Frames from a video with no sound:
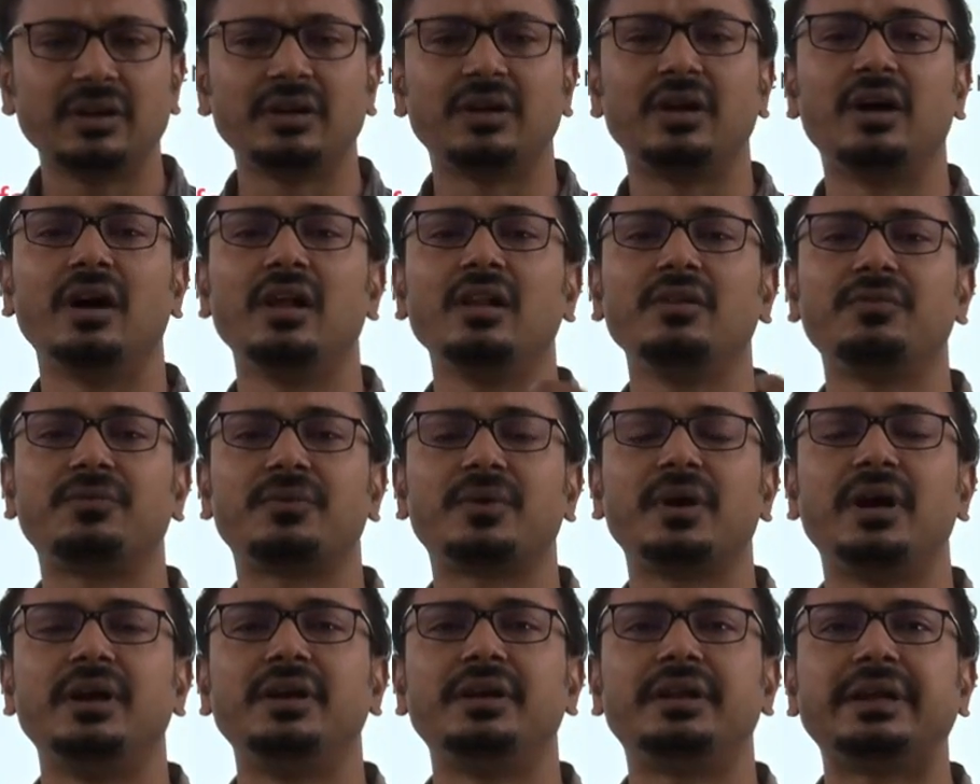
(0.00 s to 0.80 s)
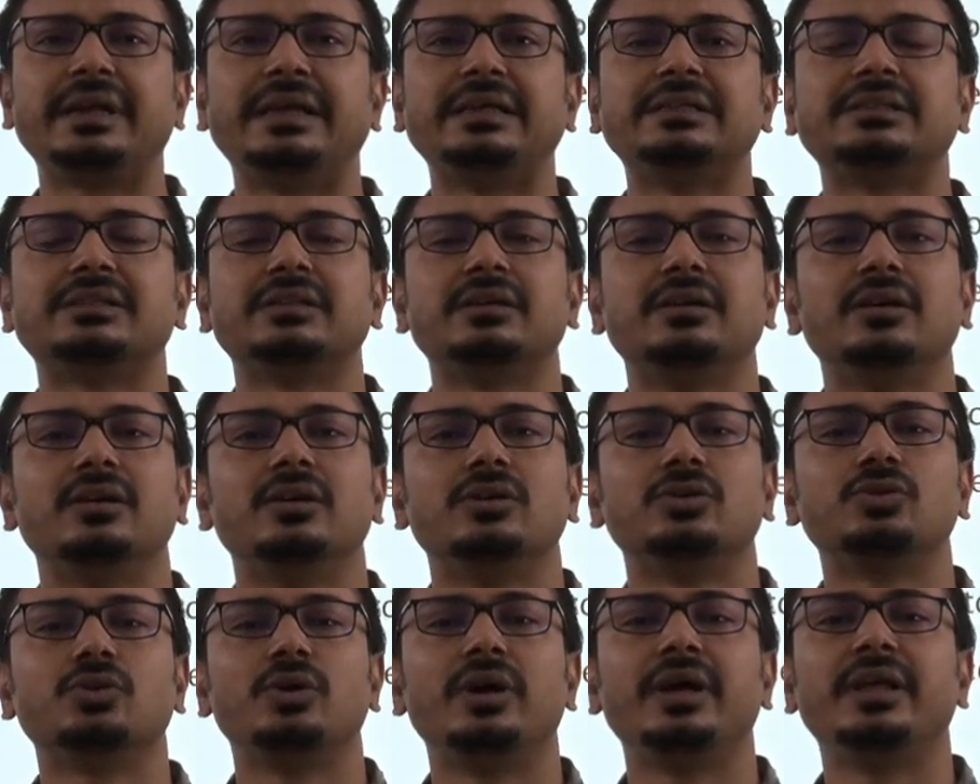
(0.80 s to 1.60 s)
Gulf countries.
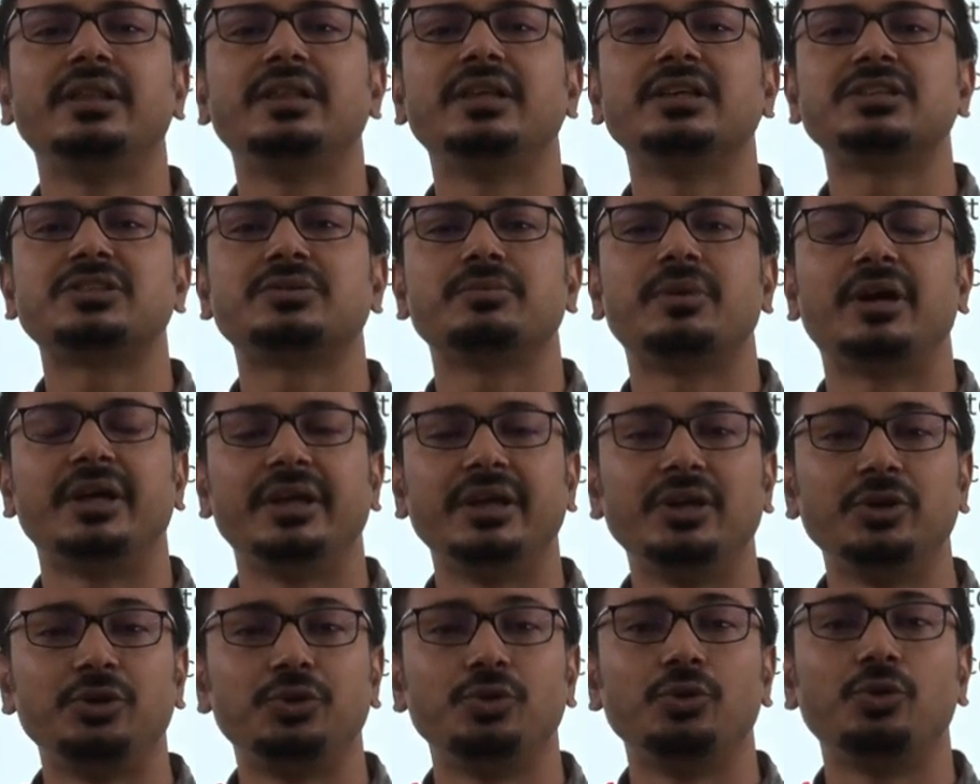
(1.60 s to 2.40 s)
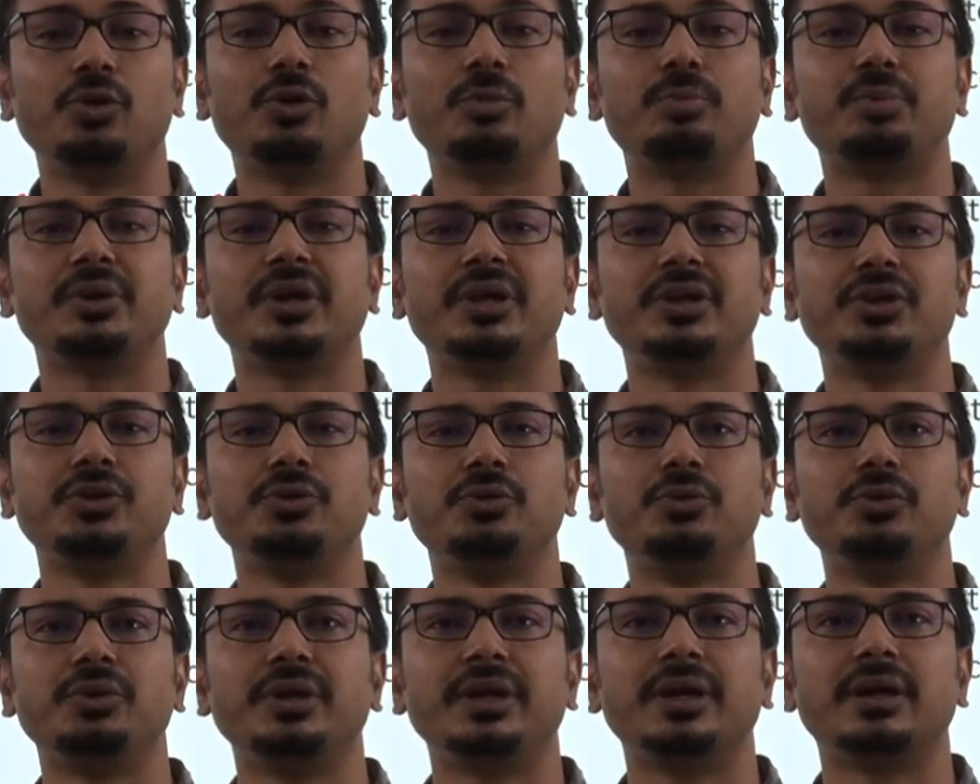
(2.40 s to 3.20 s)
So in this European
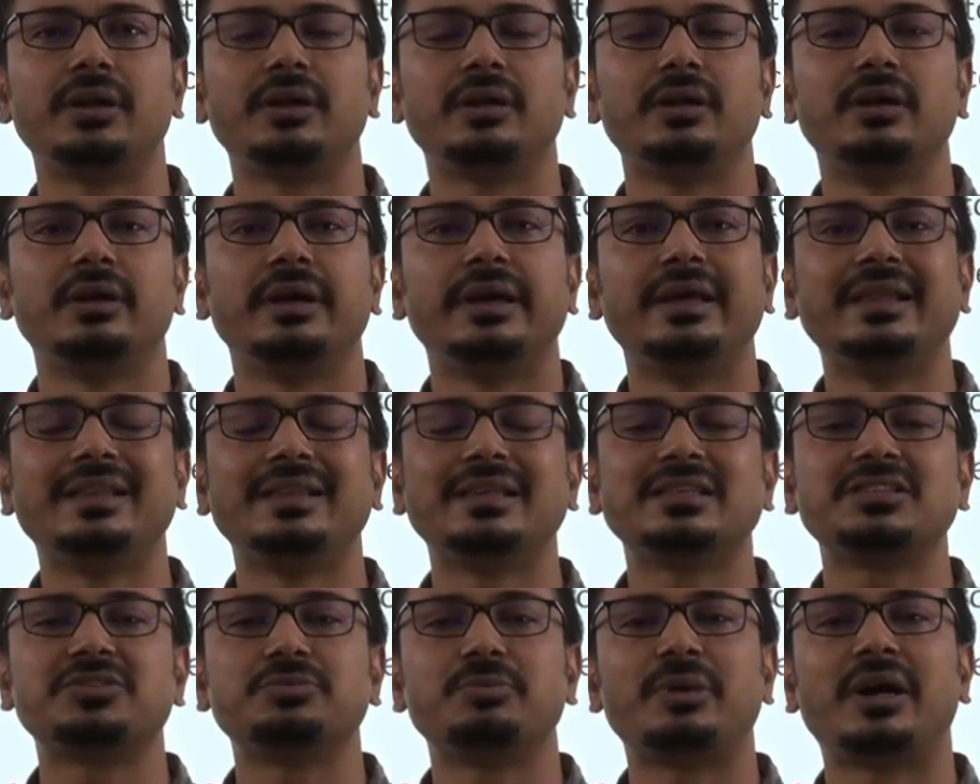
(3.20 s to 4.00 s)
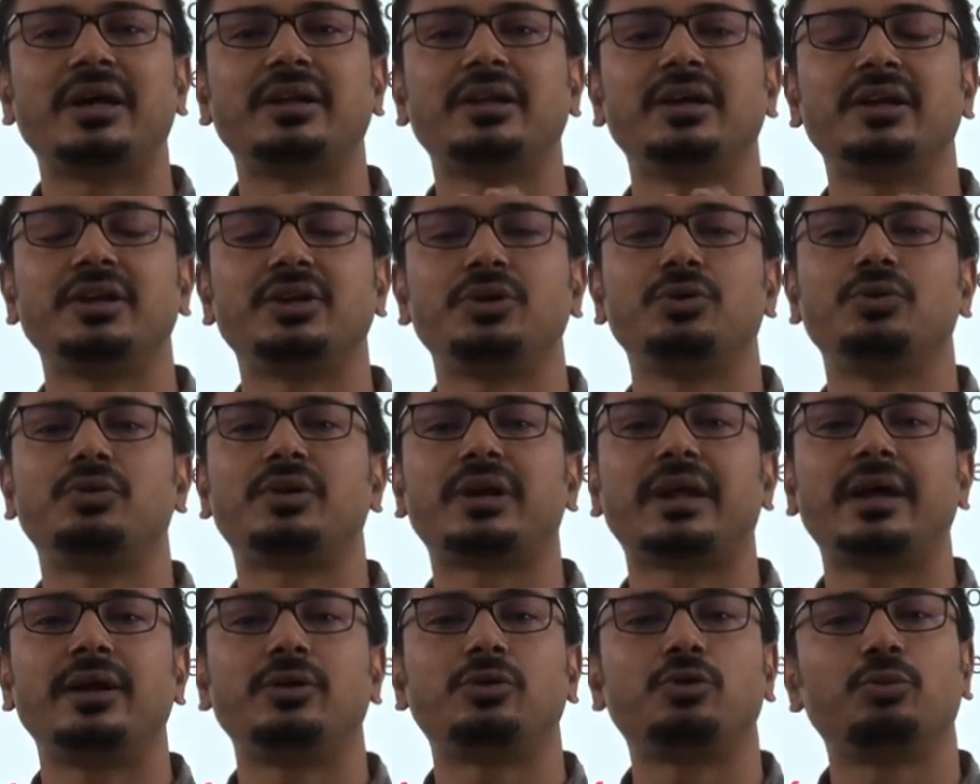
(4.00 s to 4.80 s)
Union, in this manner you
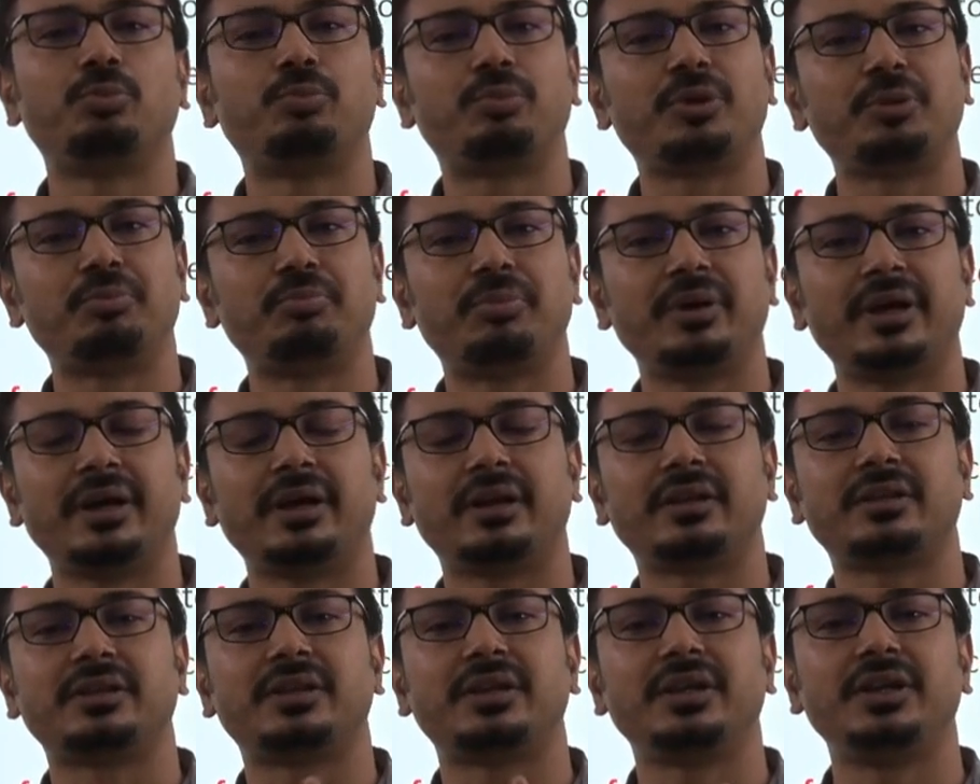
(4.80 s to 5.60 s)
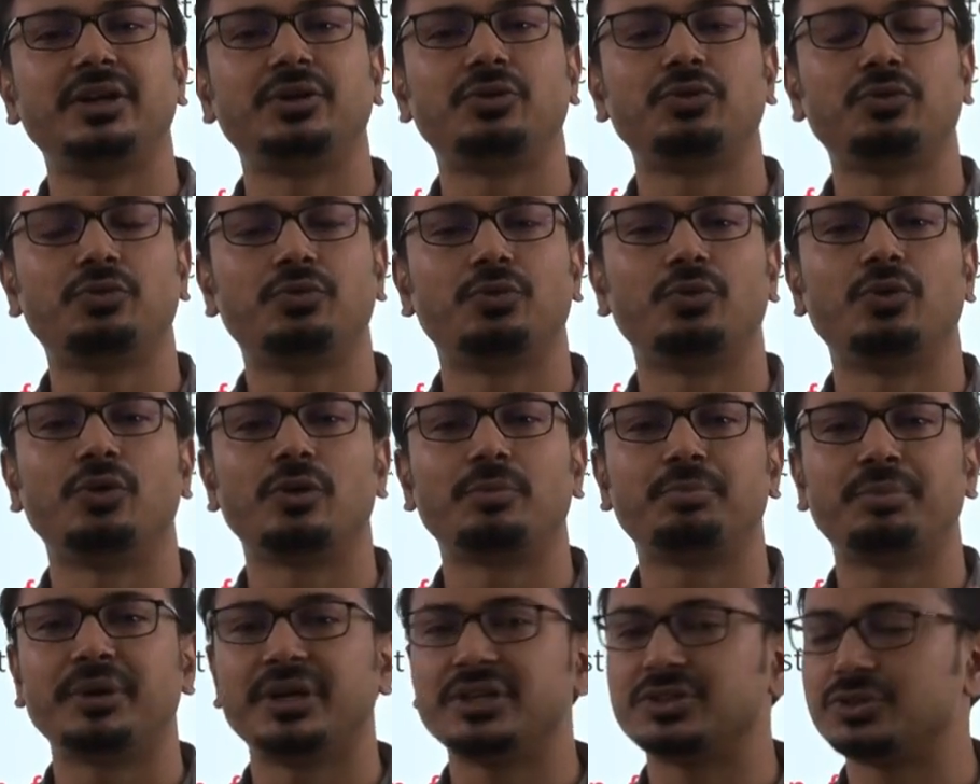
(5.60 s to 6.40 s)
try to prepare three to
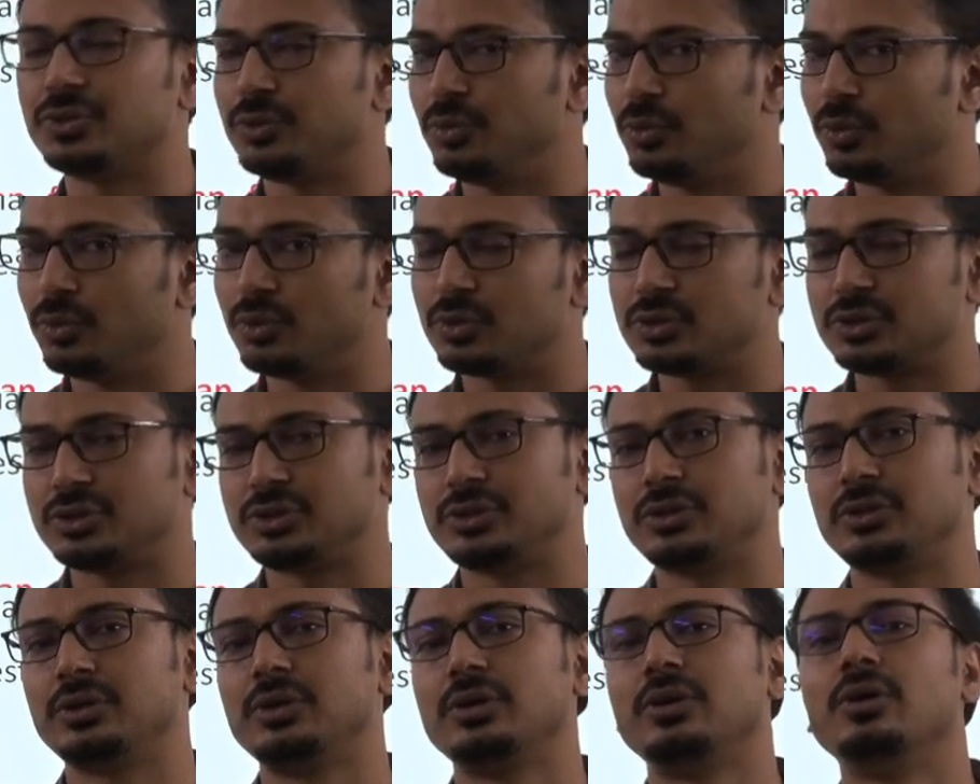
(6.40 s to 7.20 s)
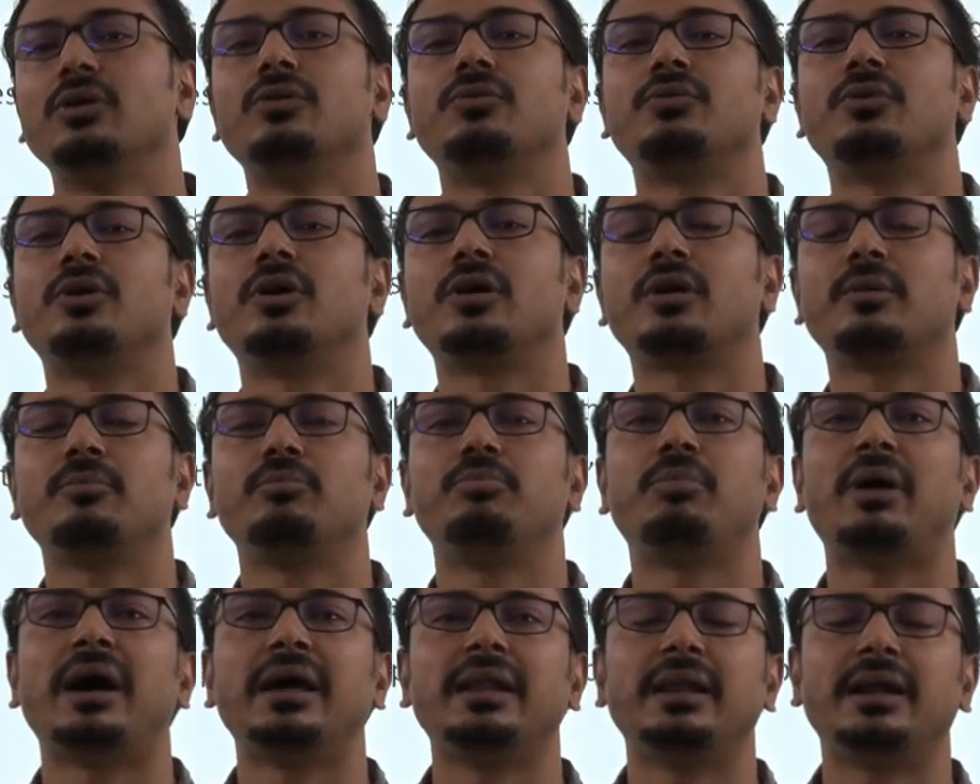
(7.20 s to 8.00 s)
four page notes for
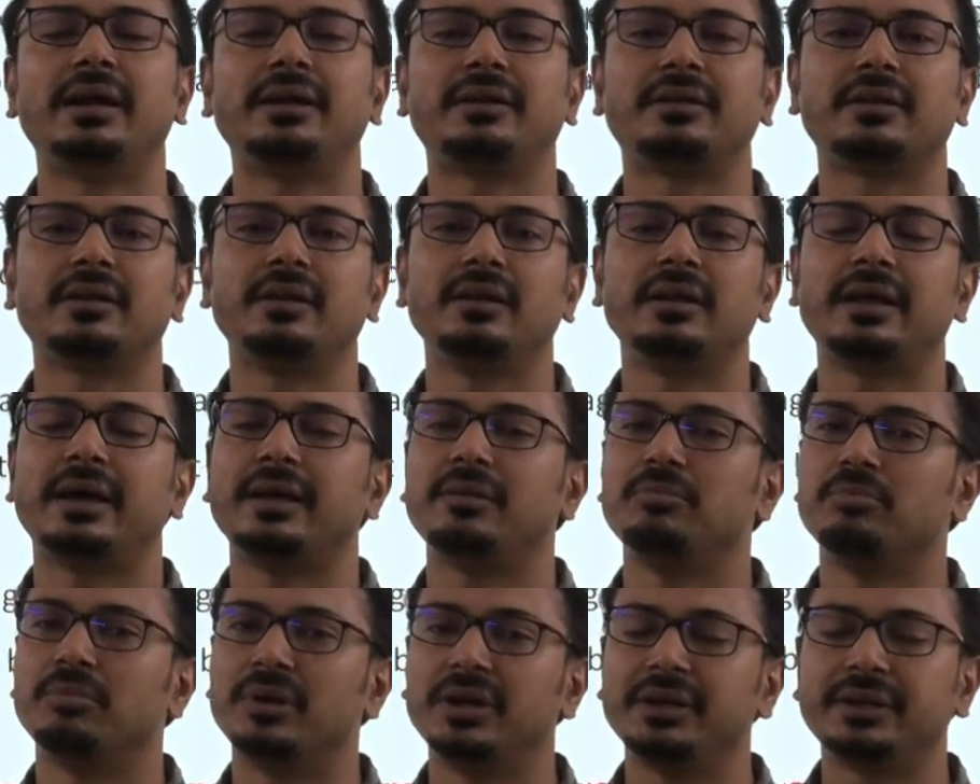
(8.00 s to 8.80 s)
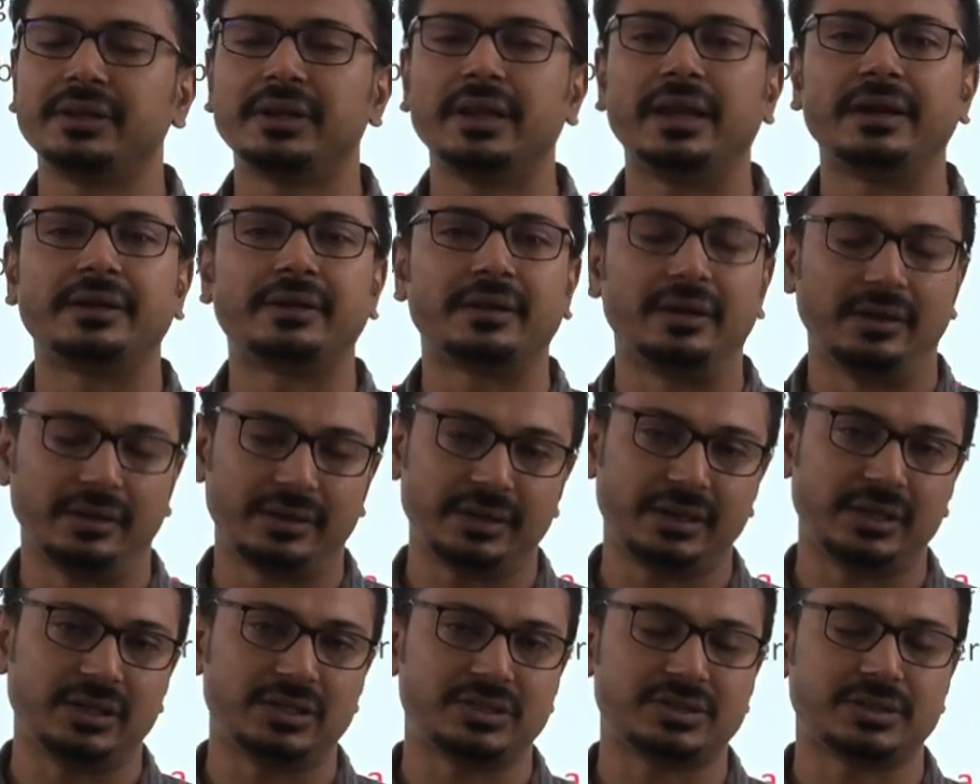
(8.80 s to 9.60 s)
bilateral and multilateral
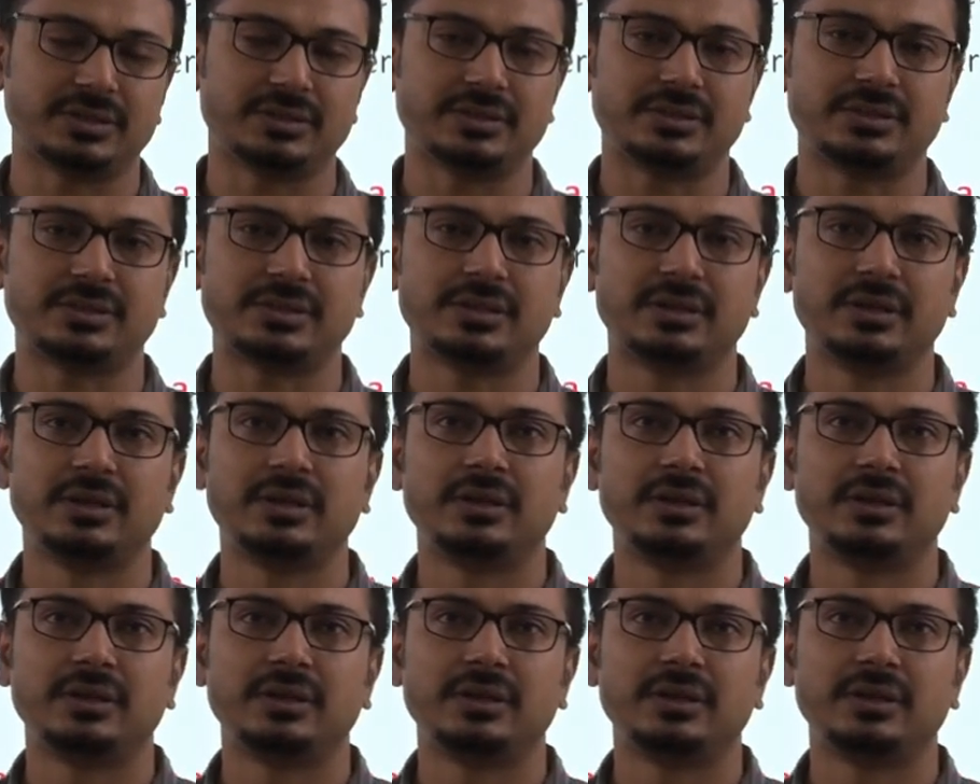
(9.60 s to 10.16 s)
relations